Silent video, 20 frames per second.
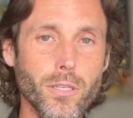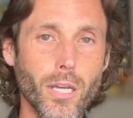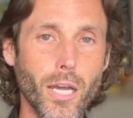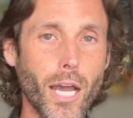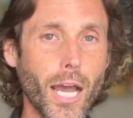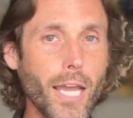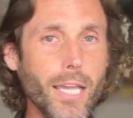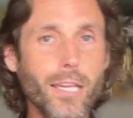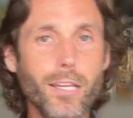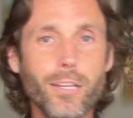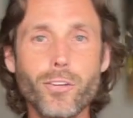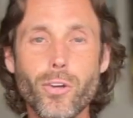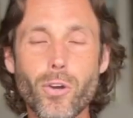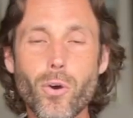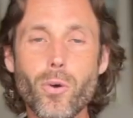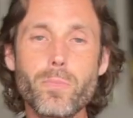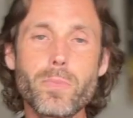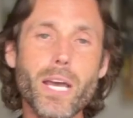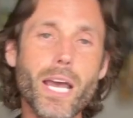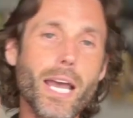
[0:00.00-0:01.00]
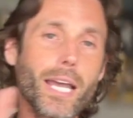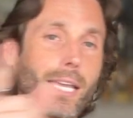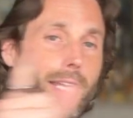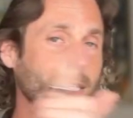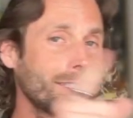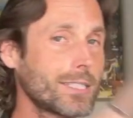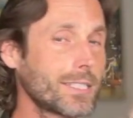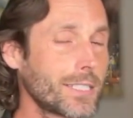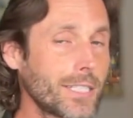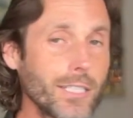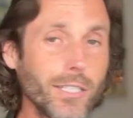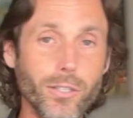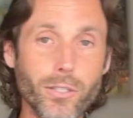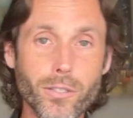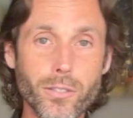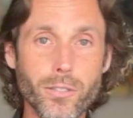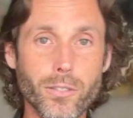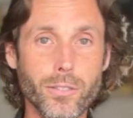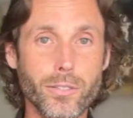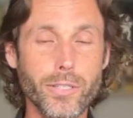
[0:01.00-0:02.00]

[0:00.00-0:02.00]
I can go back still